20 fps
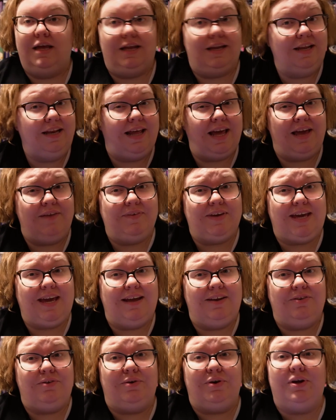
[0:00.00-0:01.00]
And then I have a
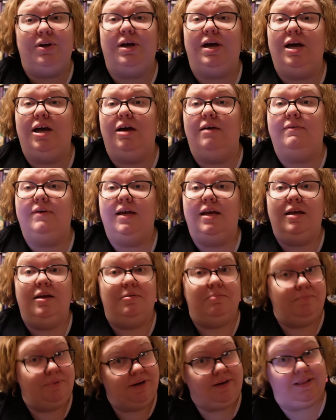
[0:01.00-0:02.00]
category of
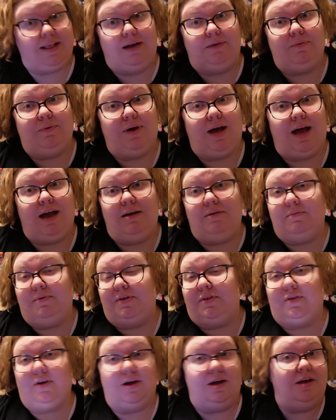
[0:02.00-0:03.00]
books that I
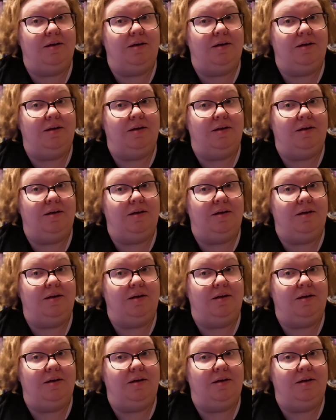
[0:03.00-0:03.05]
was